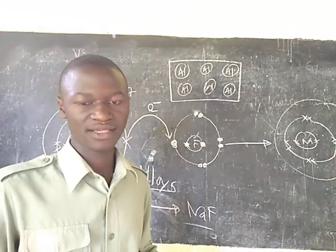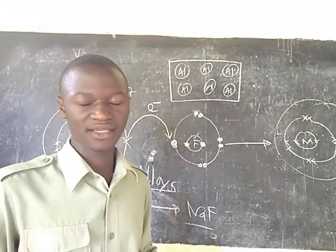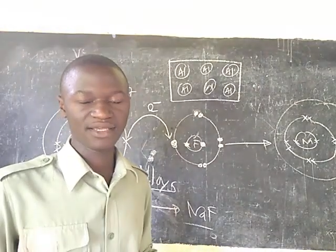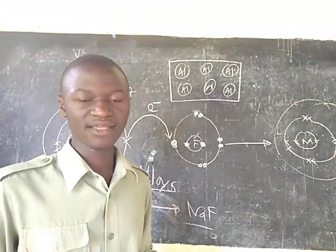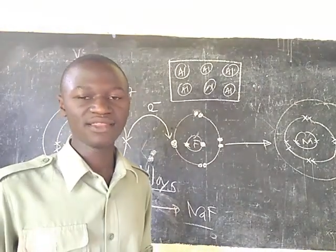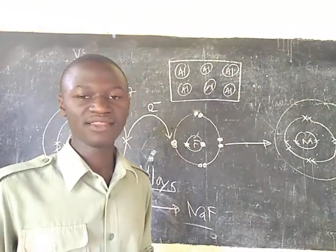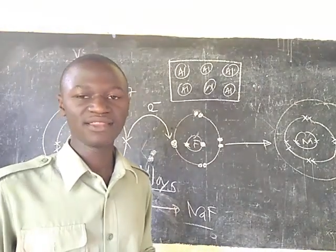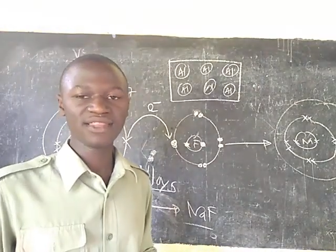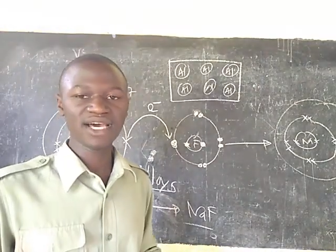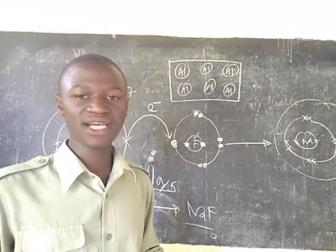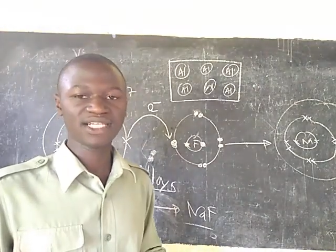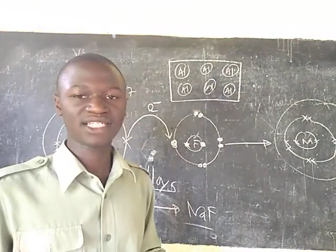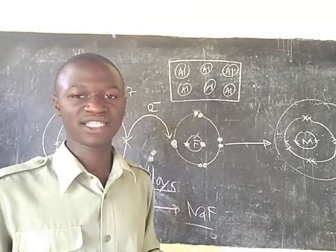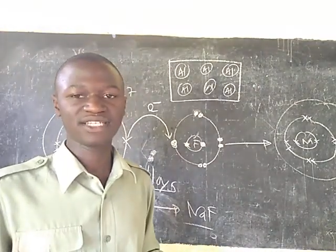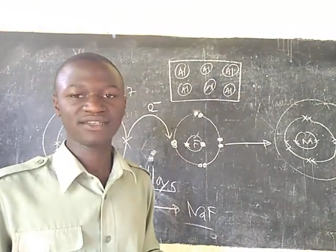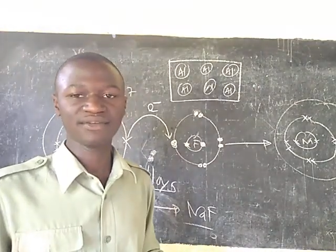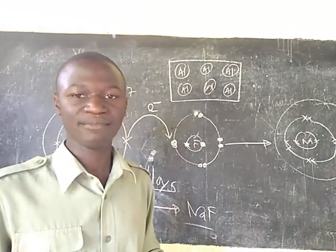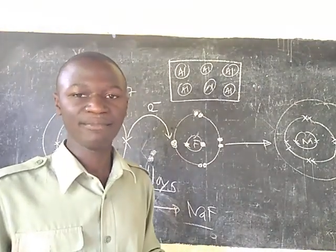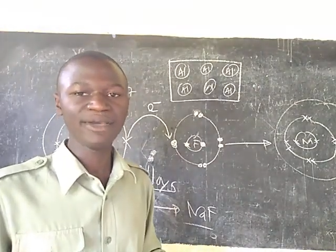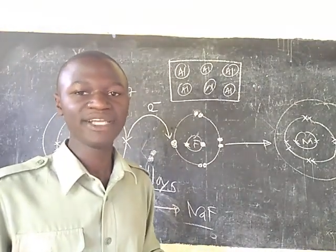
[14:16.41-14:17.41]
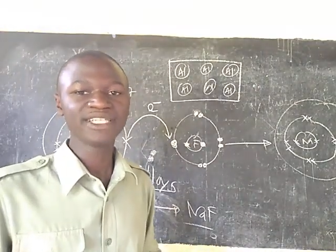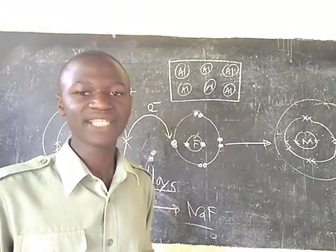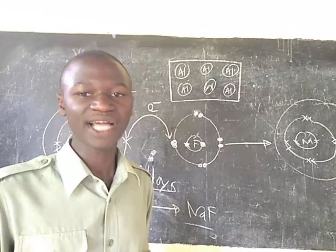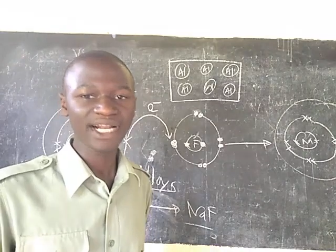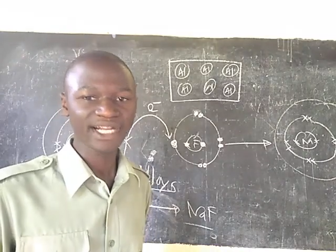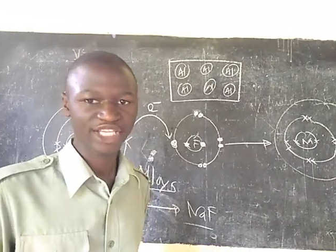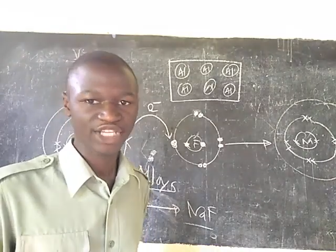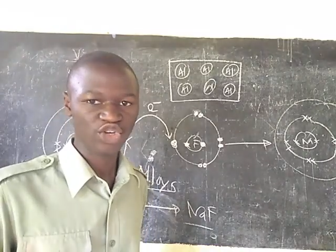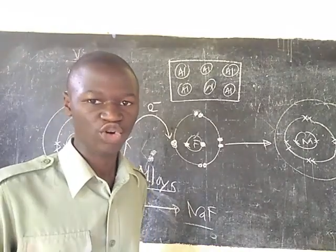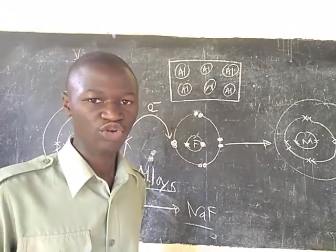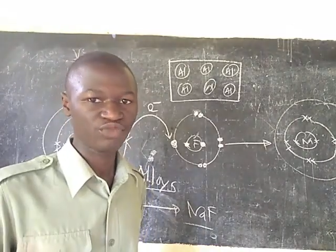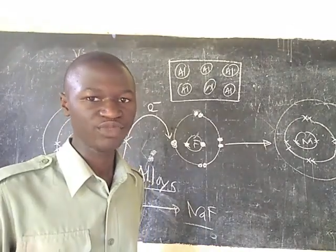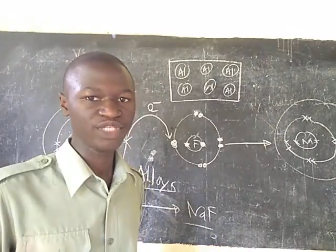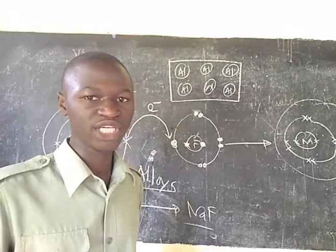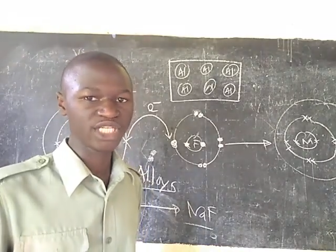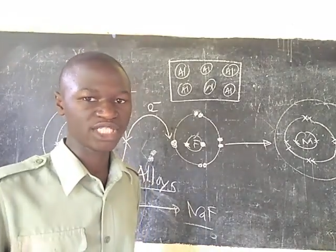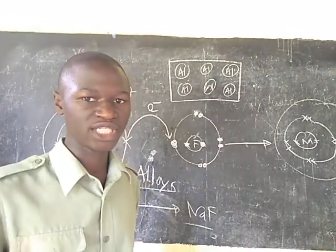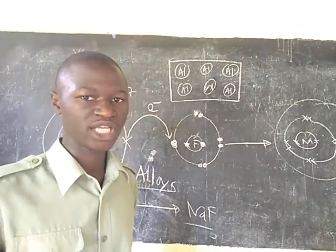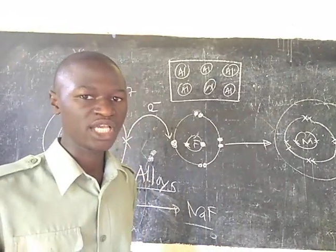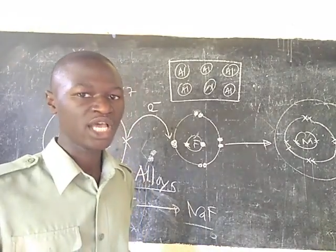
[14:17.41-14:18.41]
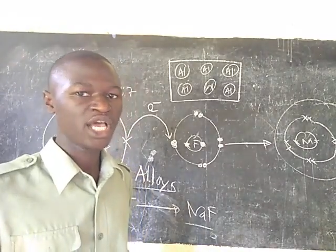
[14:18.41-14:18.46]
in that metallic object.